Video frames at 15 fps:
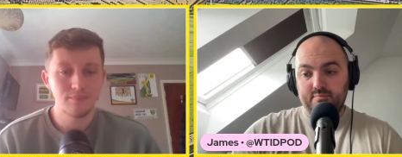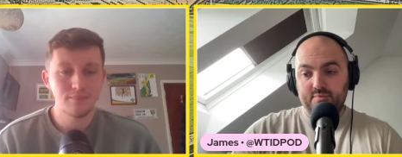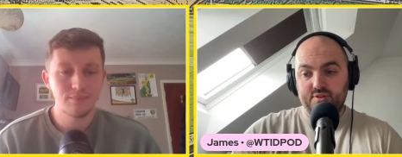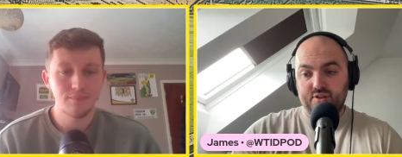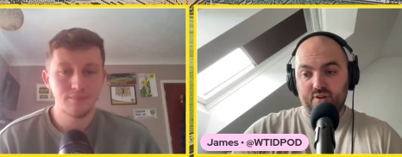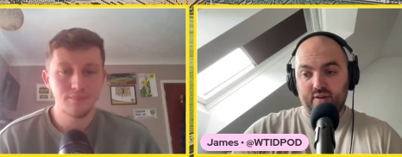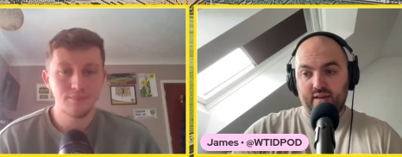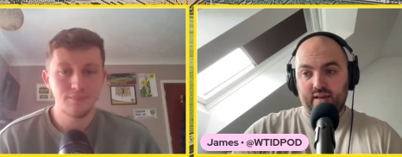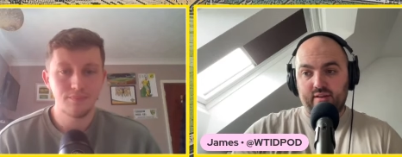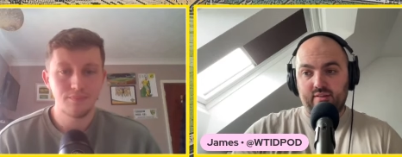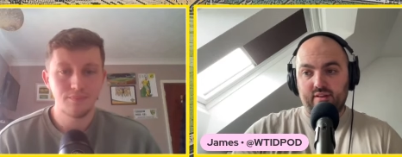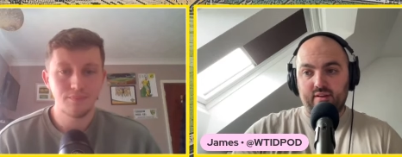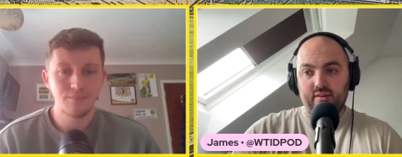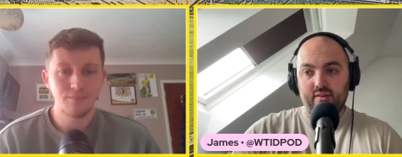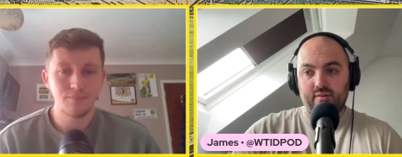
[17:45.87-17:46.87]
Speaker 1: So yeah,
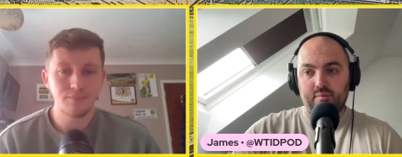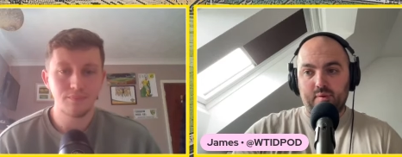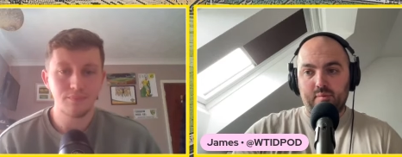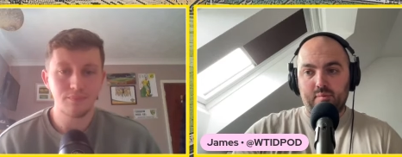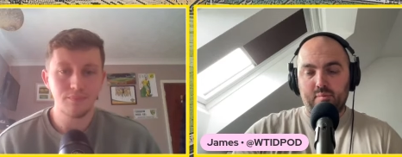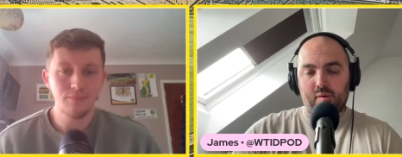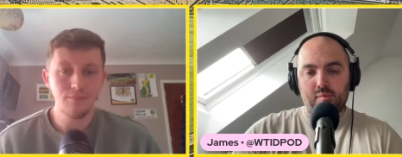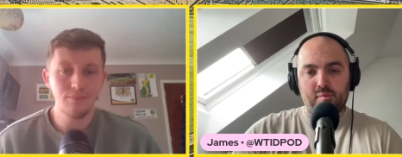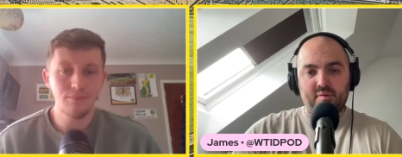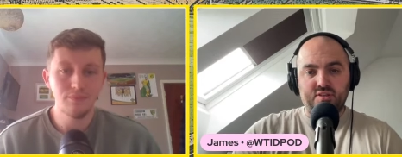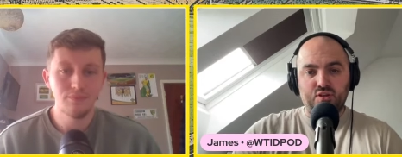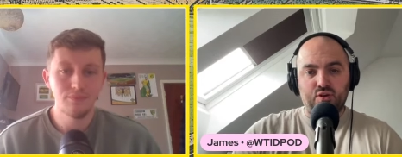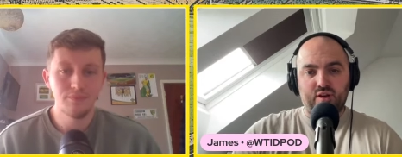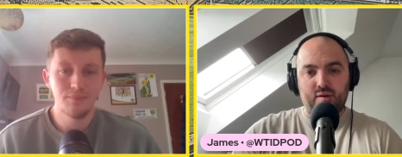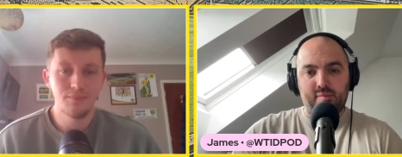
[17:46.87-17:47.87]
we'll probably be
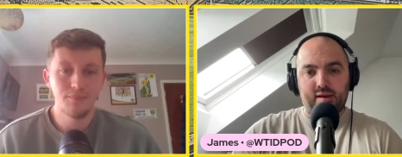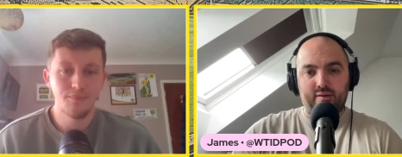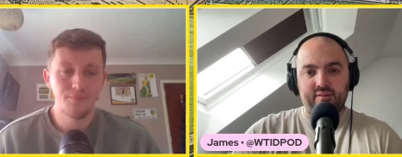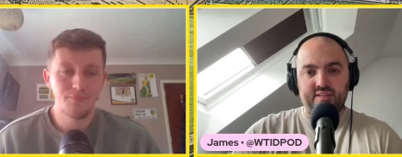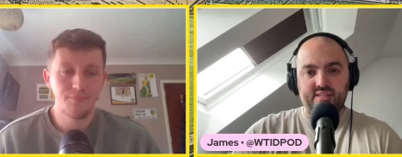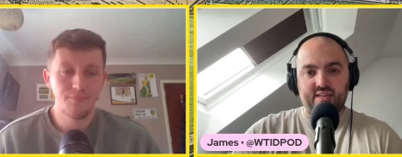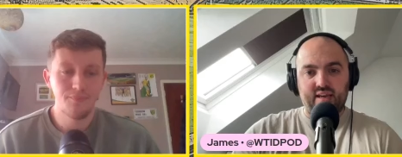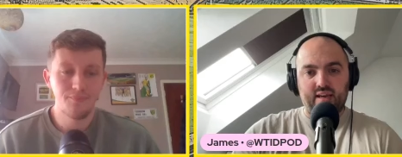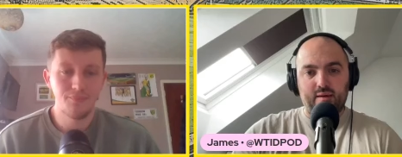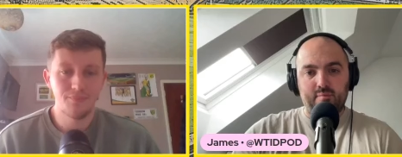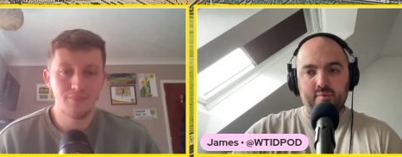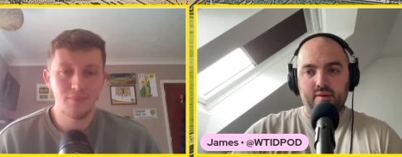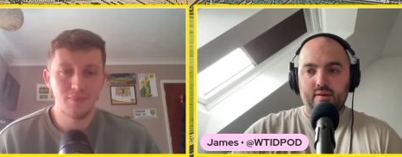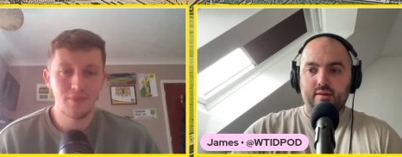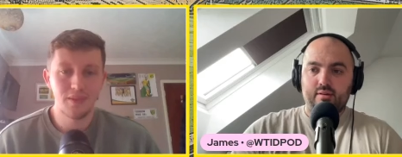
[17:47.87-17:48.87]
talking about this
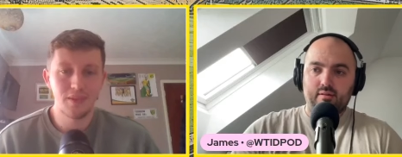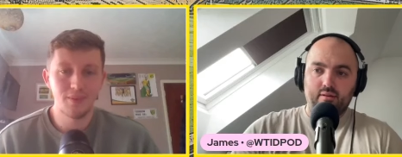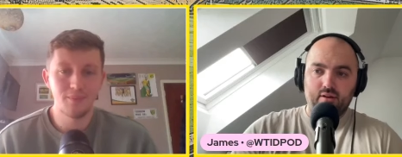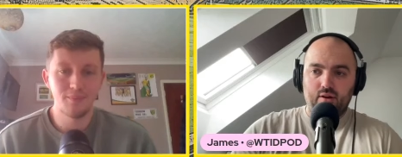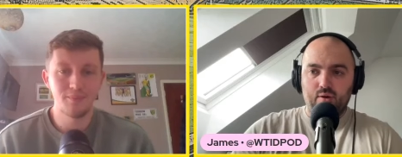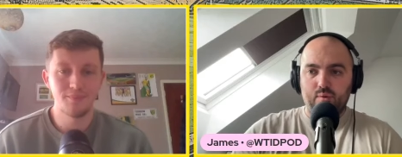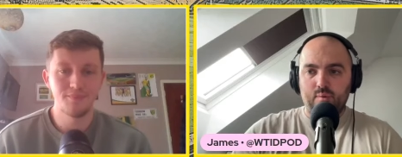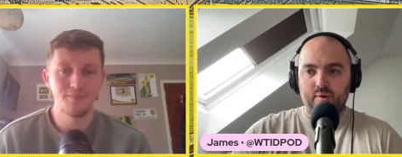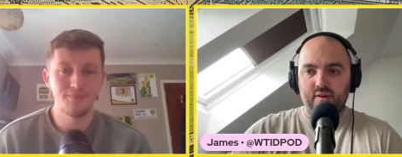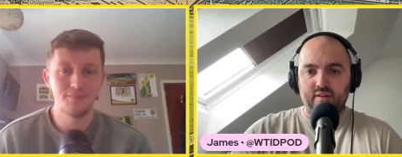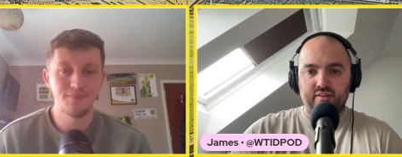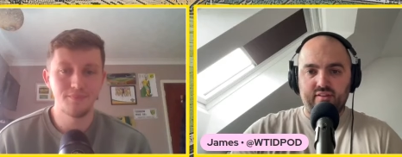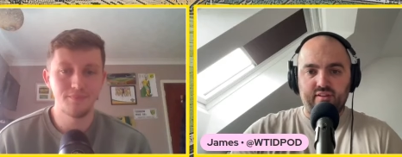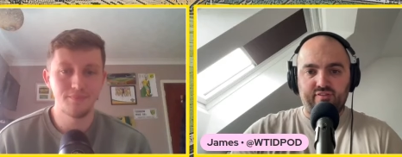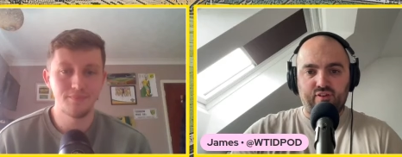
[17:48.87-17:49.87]
game, you know,
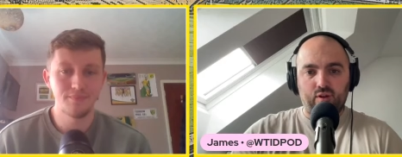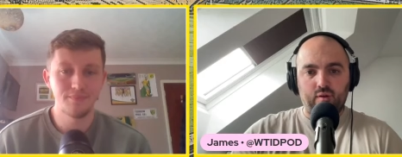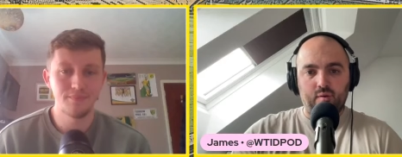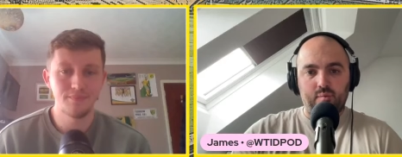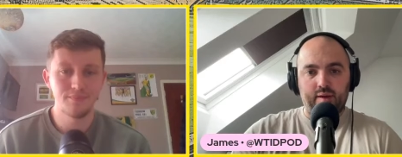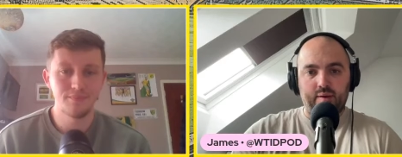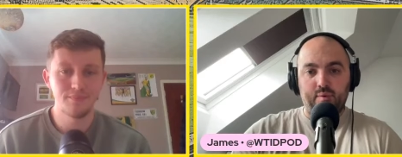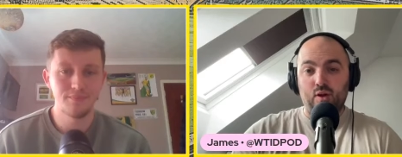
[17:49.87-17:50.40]
the following week.